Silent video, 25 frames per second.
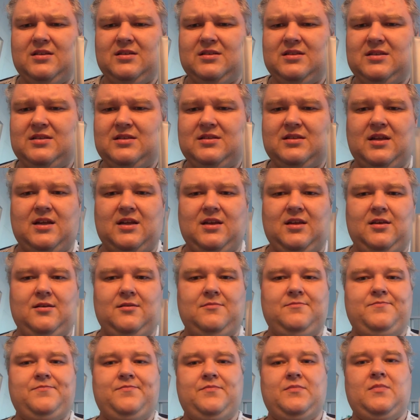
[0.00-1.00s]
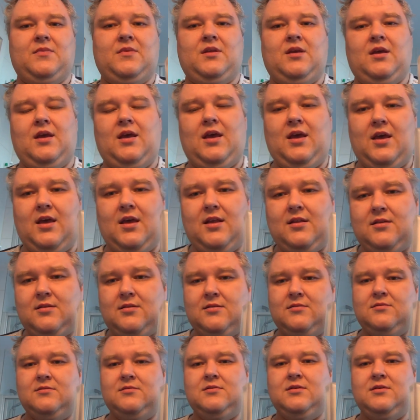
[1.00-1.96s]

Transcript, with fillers: stunning. And